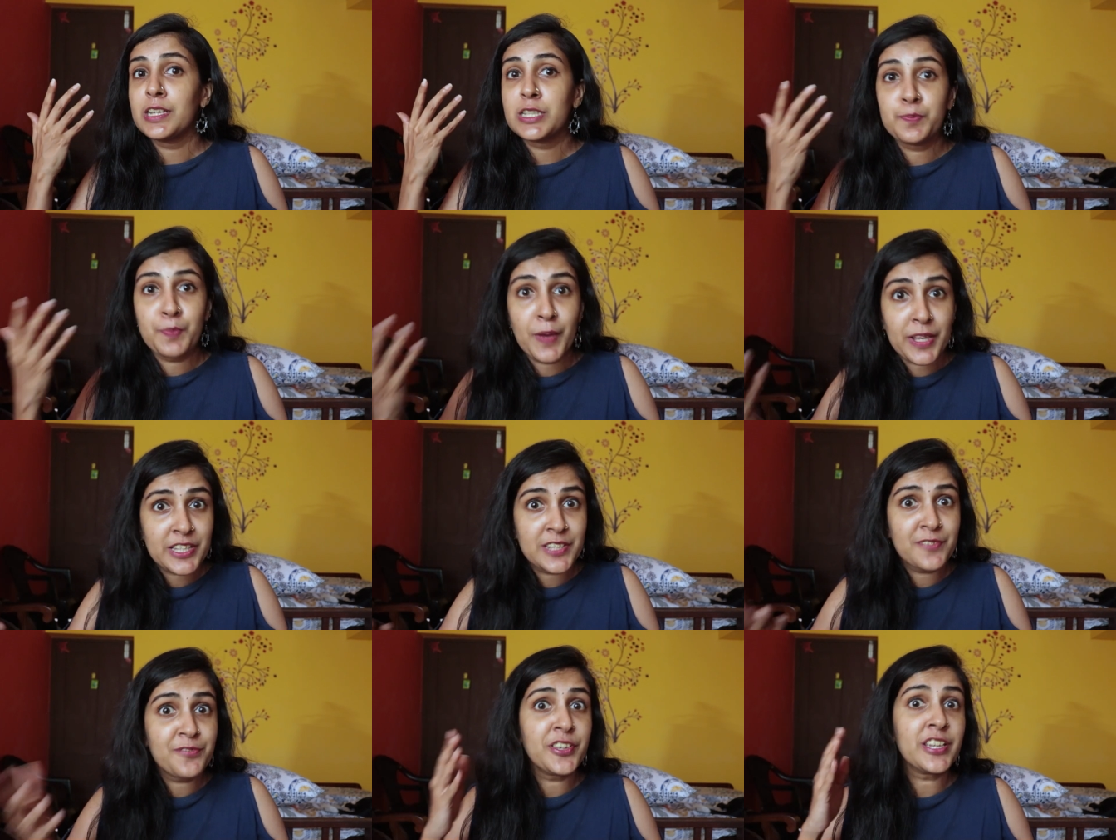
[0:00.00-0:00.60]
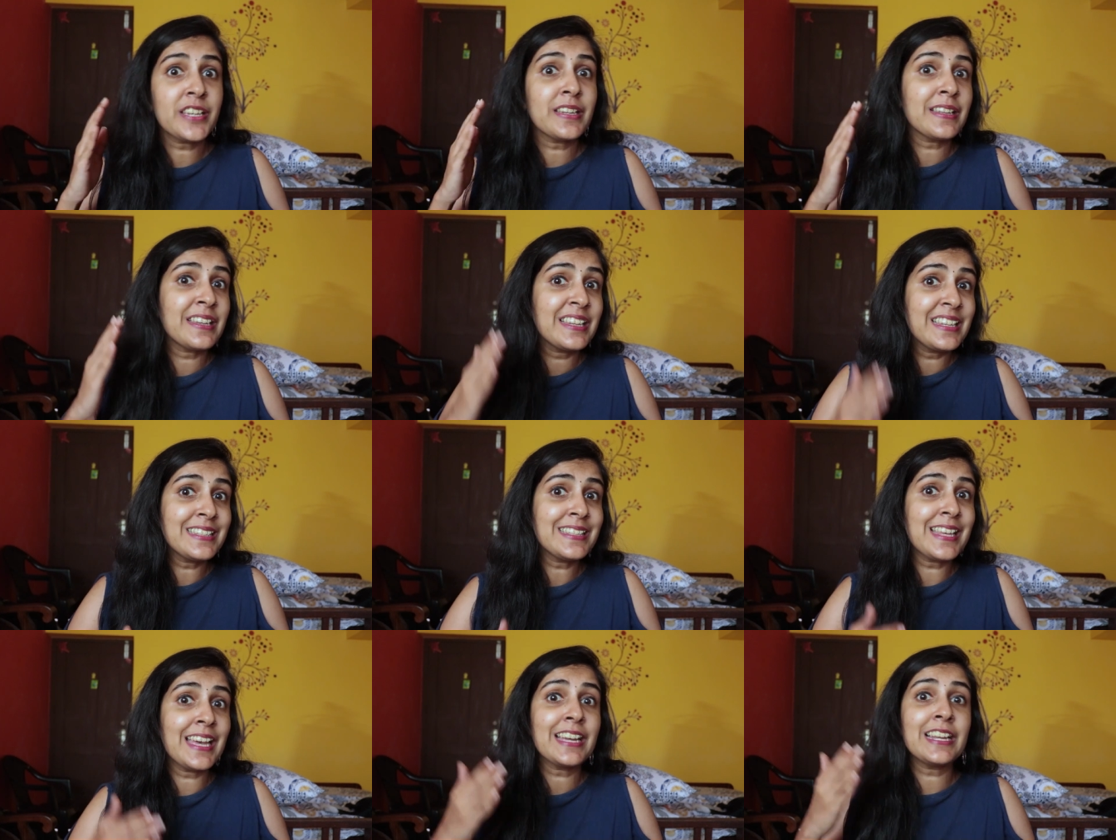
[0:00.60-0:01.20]
specific
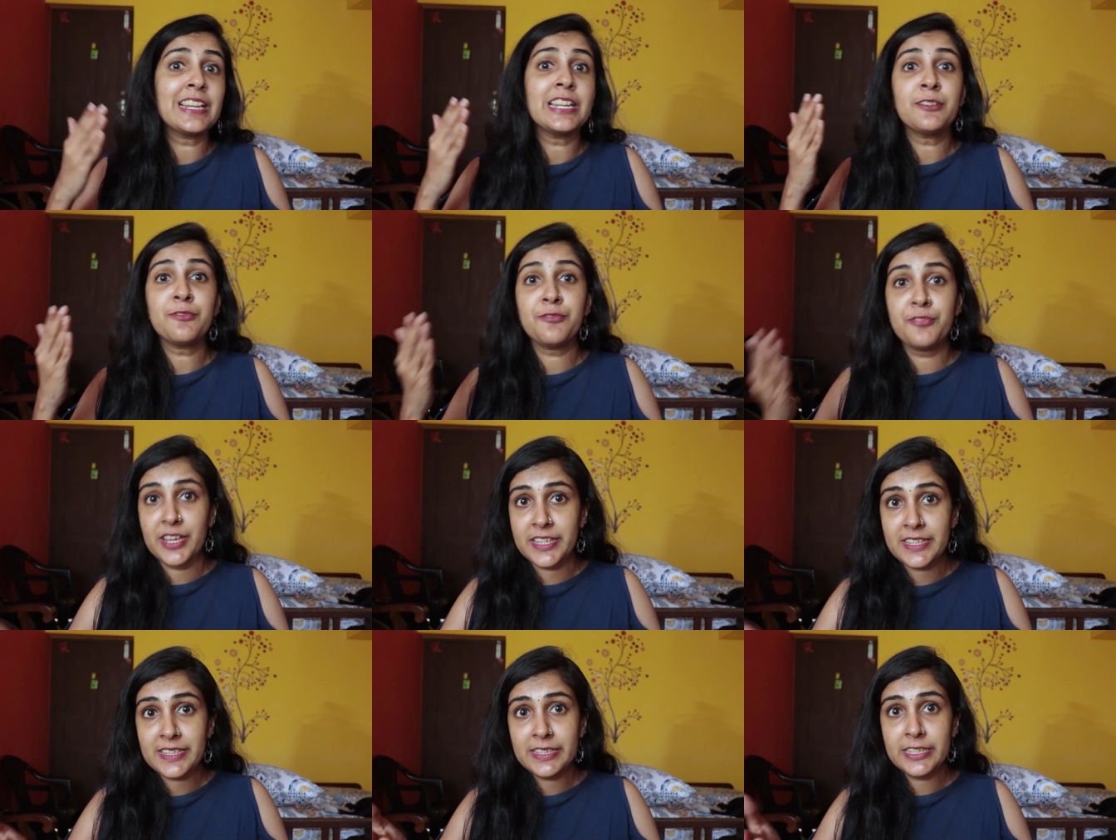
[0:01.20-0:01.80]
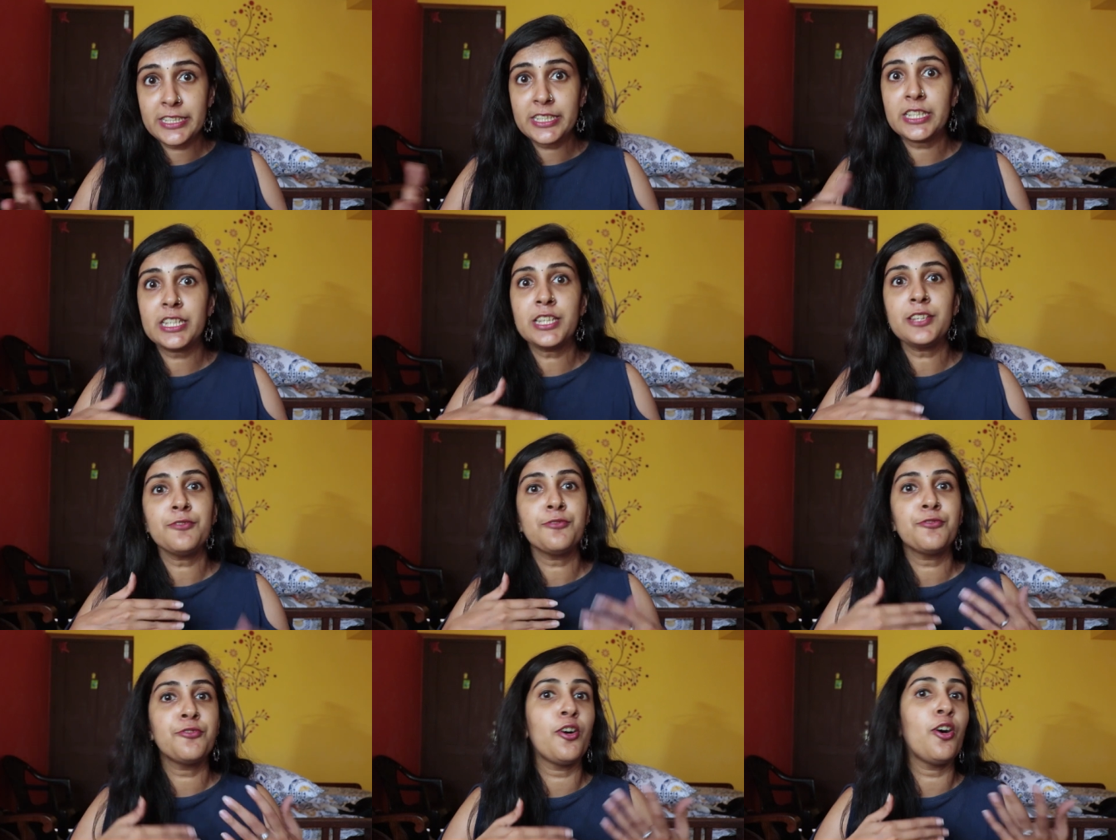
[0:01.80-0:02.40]
recycling facility
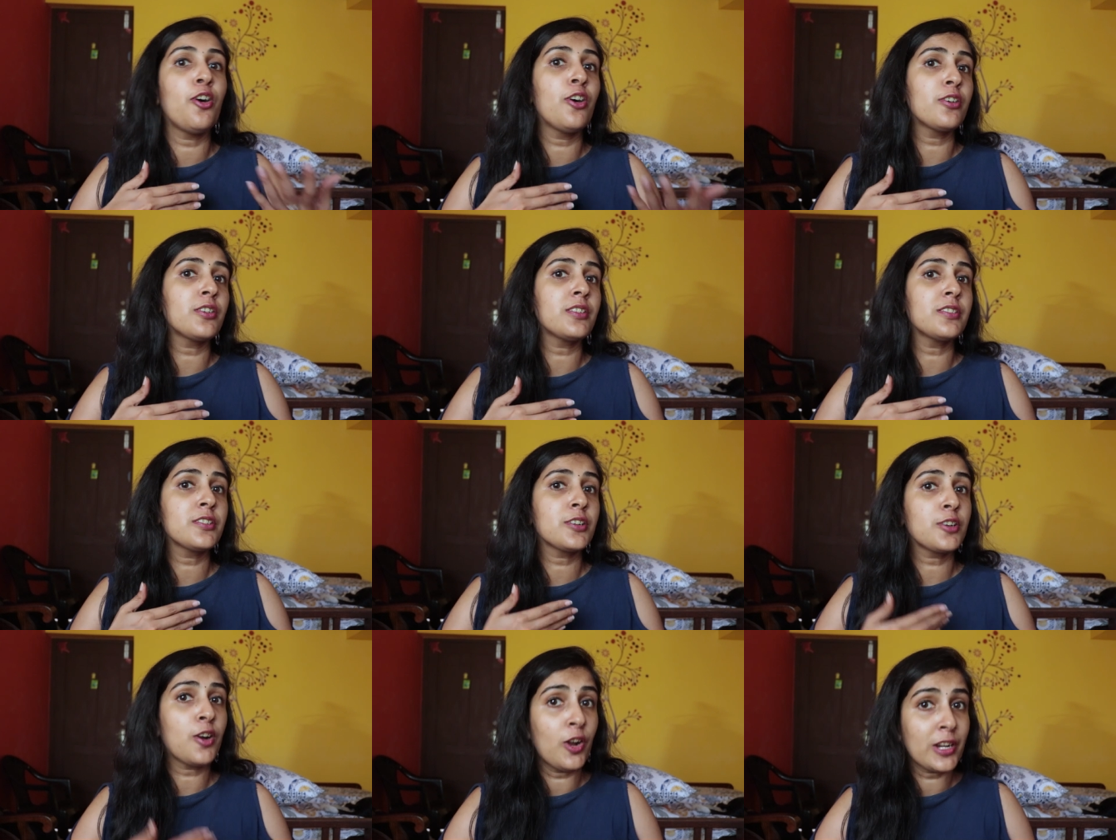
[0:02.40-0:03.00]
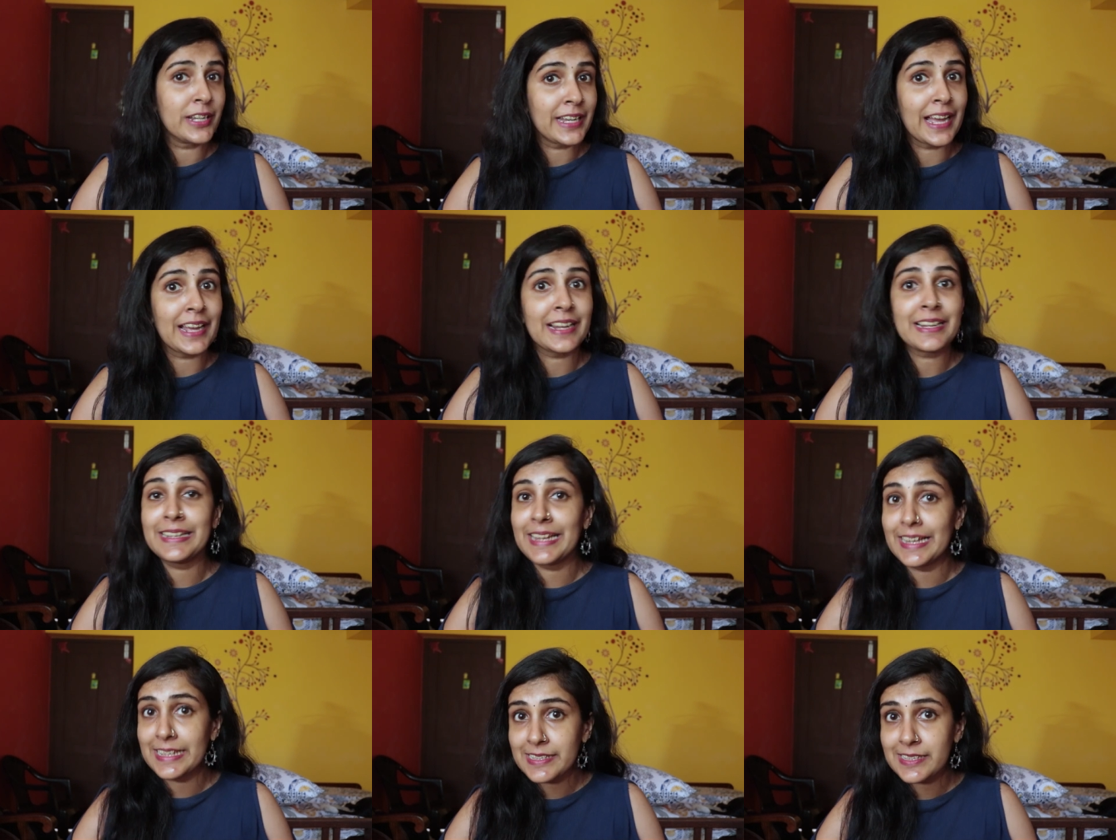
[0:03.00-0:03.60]
for the
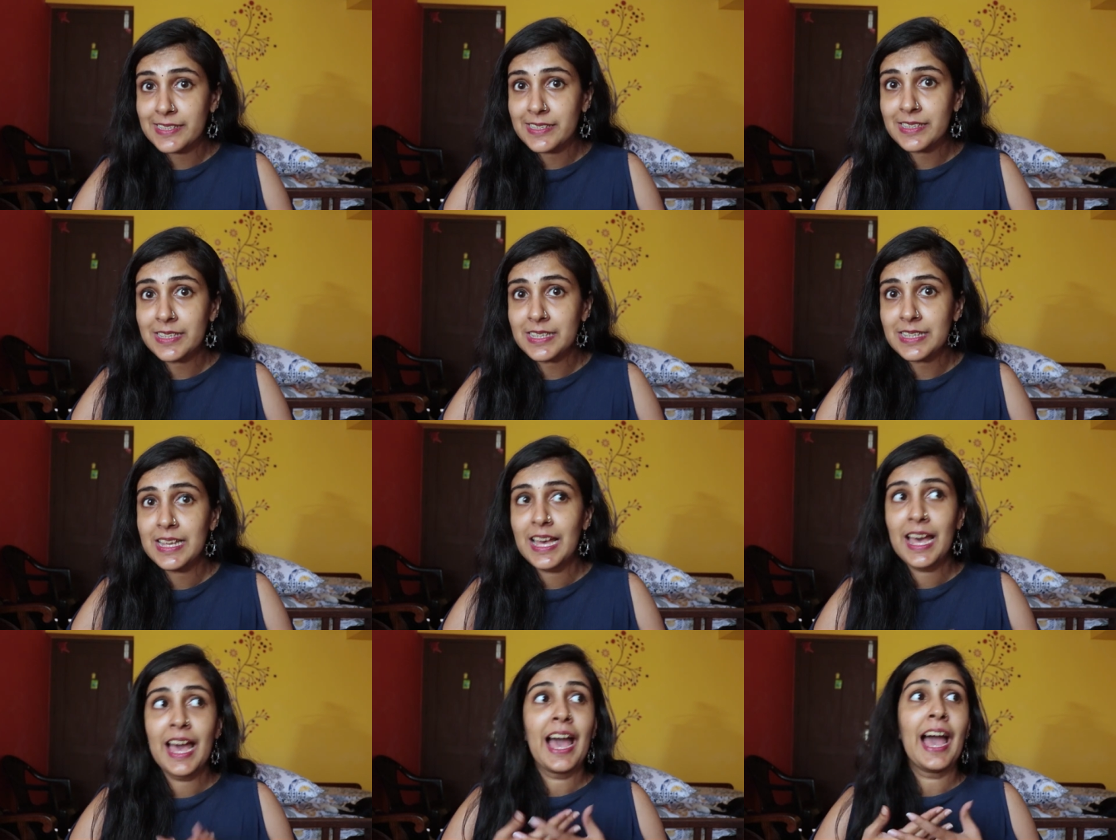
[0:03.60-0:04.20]
contact lenses